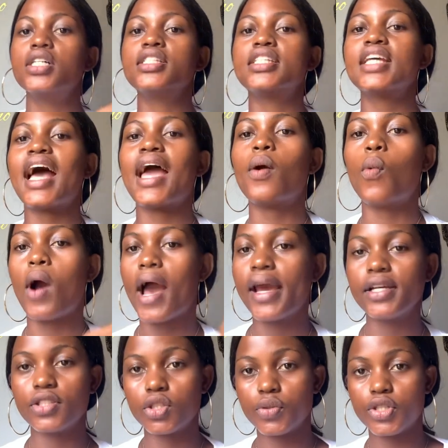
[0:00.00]

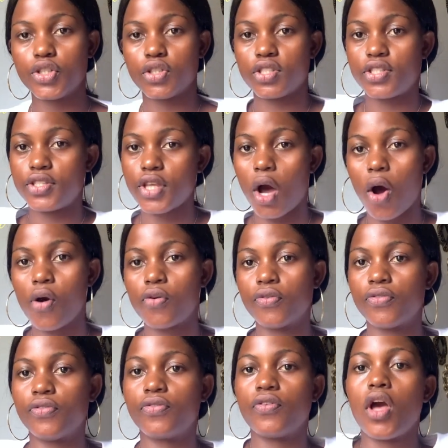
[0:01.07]
diy do it yourself